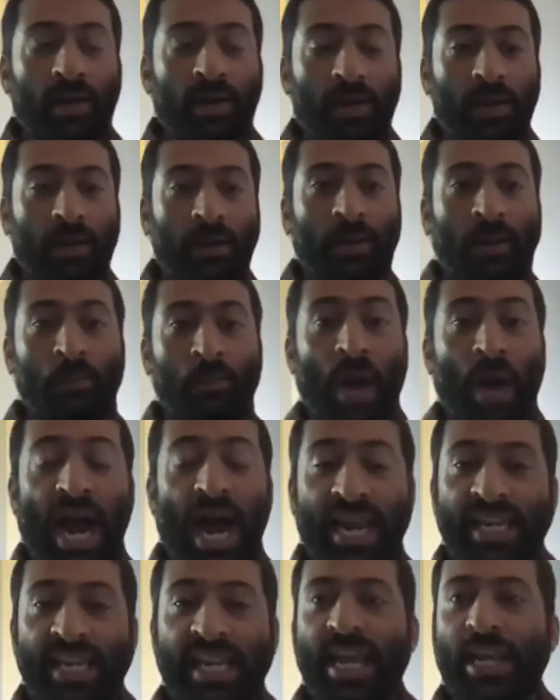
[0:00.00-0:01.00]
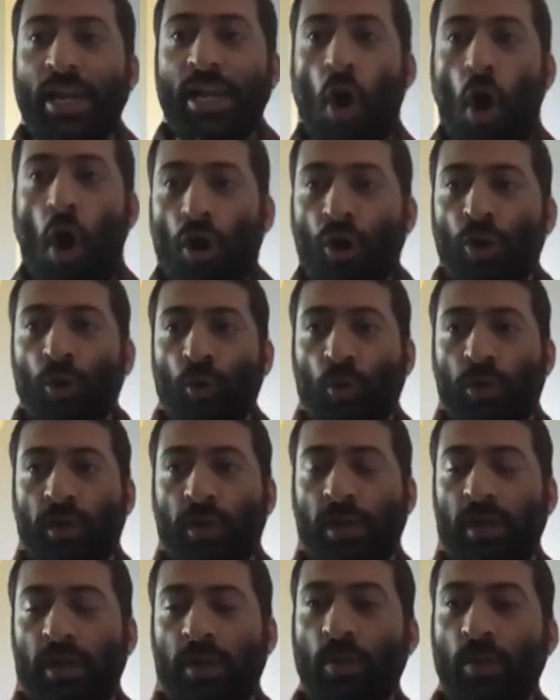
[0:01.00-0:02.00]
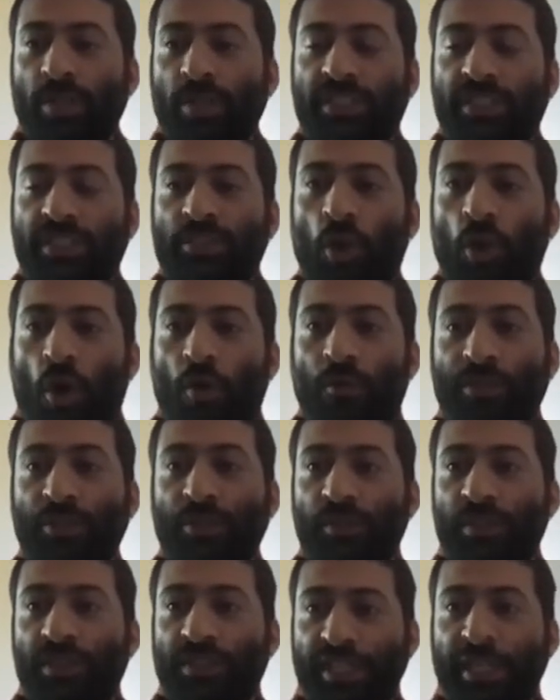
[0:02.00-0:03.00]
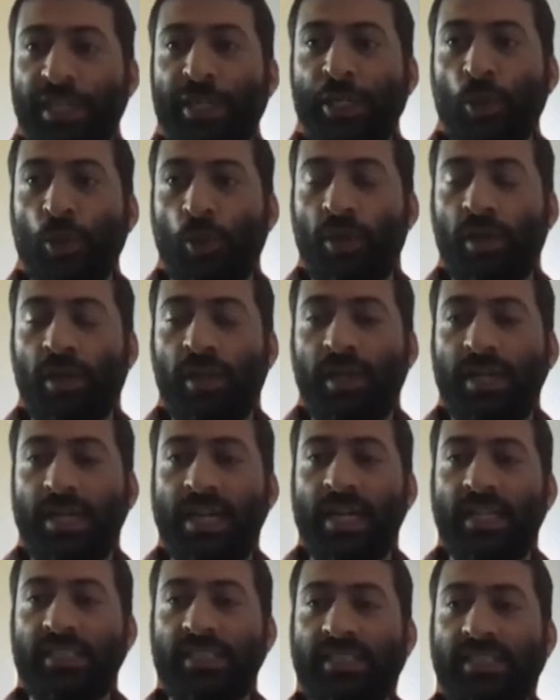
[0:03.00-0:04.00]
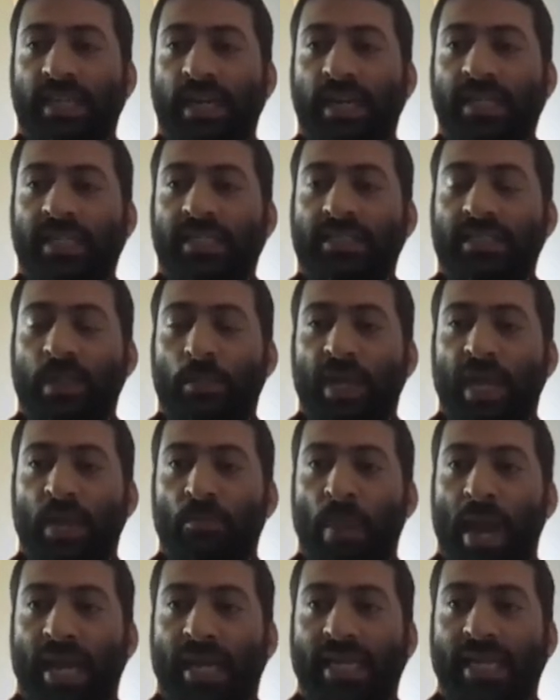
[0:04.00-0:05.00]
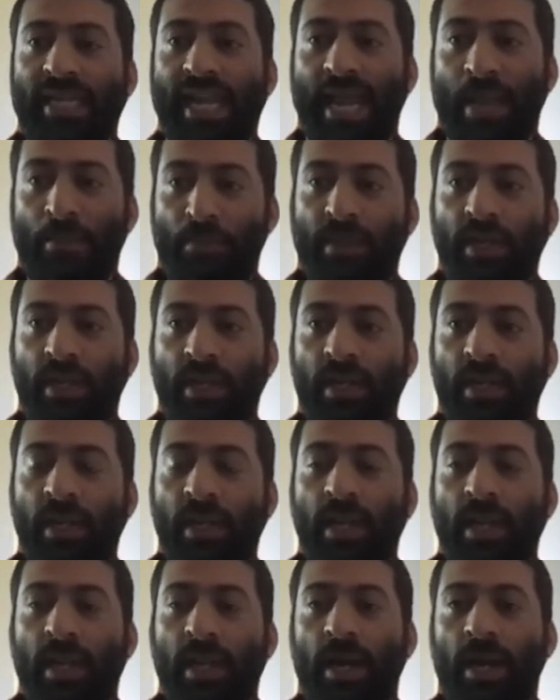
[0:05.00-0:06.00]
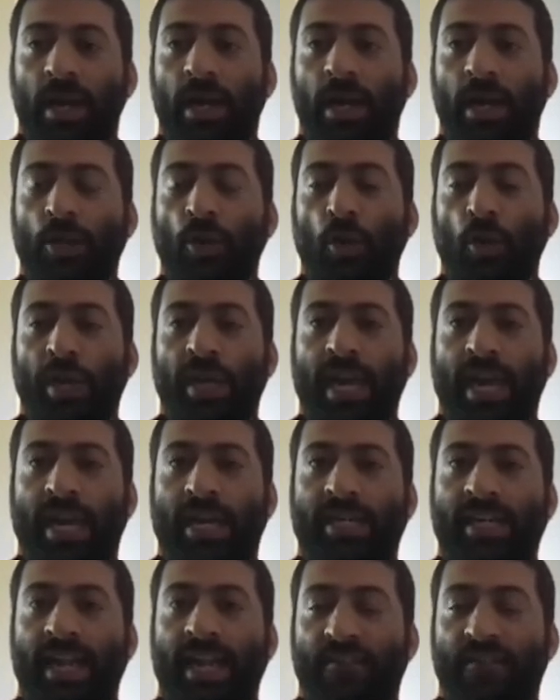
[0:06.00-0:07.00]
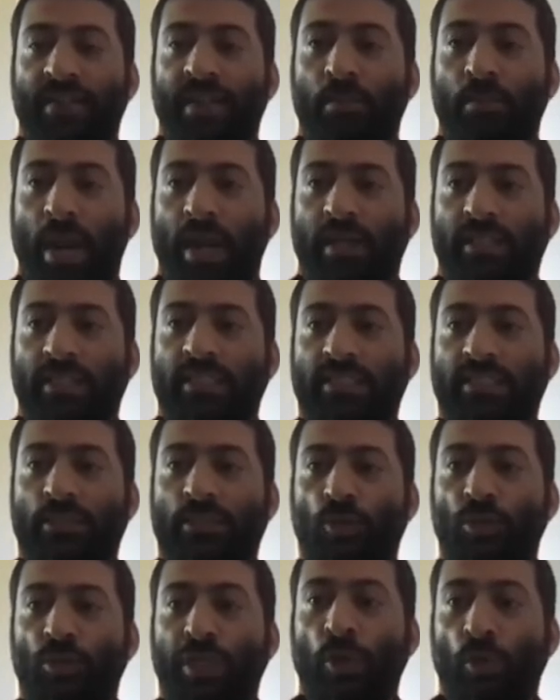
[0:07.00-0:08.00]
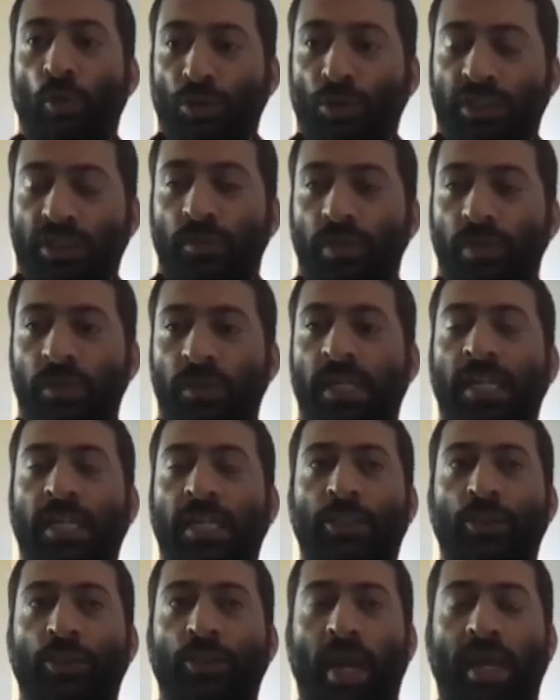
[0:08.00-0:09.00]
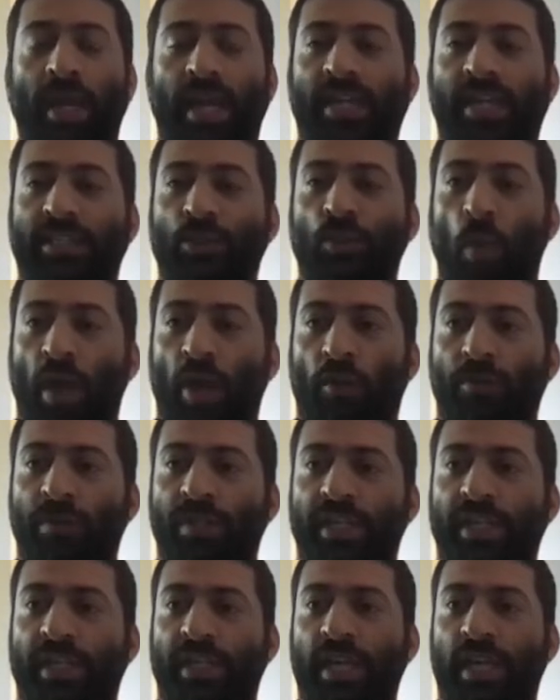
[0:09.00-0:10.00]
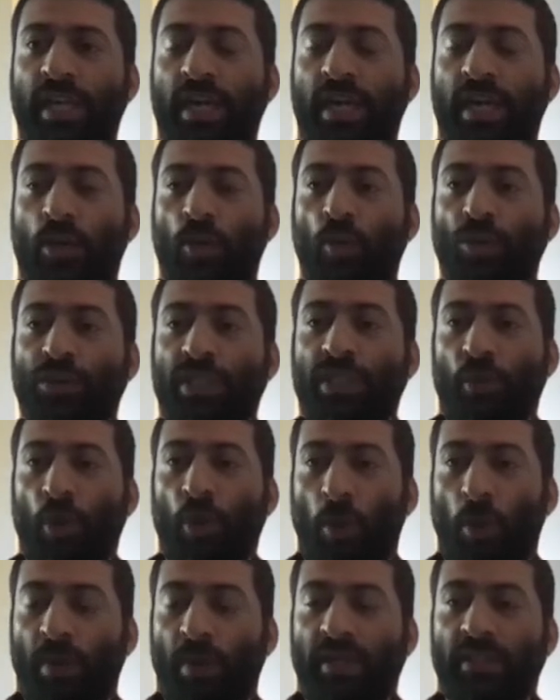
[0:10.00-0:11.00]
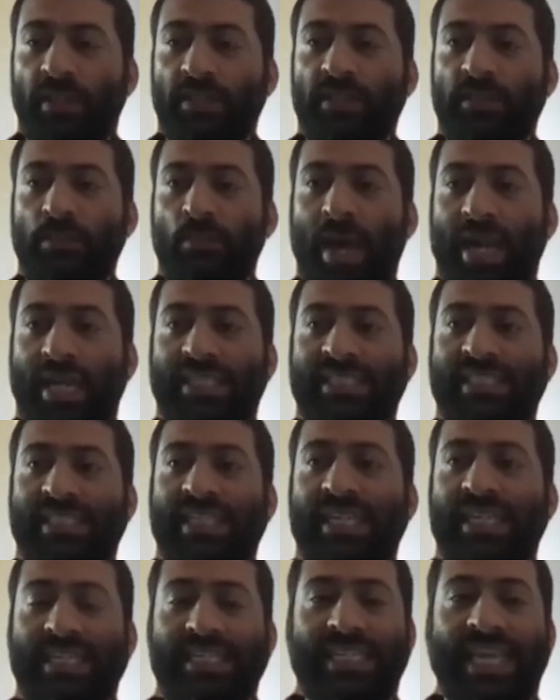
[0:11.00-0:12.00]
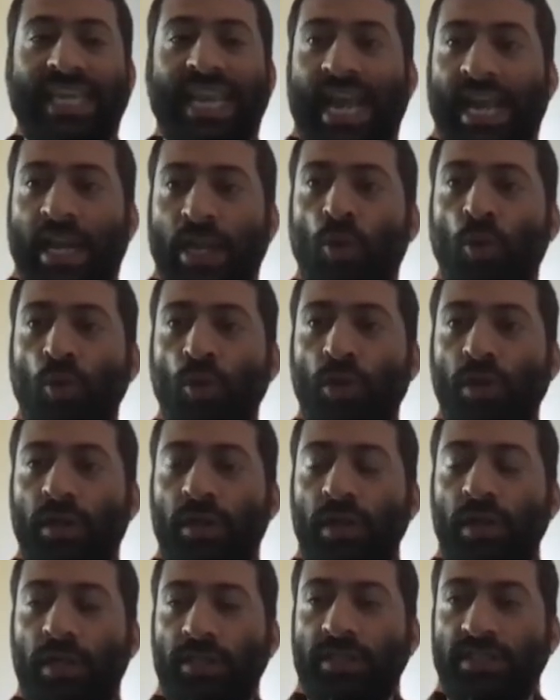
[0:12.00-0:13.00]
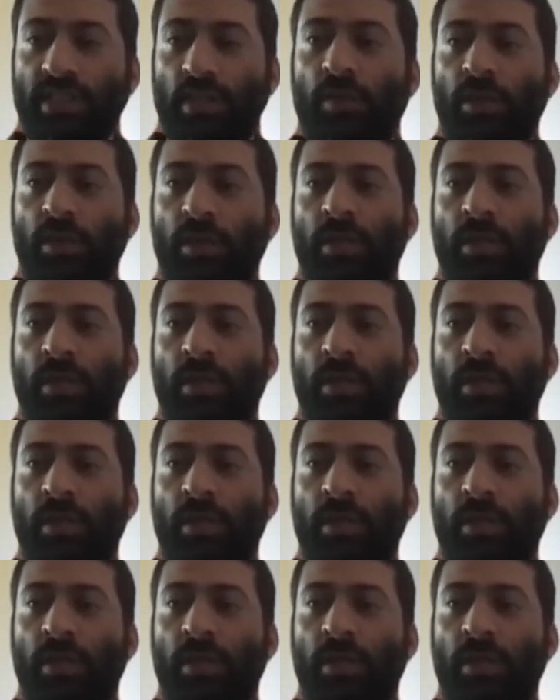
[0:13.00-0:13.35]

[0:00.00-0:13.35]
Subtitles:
ICANN-OCTO, which is Office of the CTO, did a study sometime back in April looking at traffic patterns to the root server. So ICANN is one of the root server operators managing the Lroot server.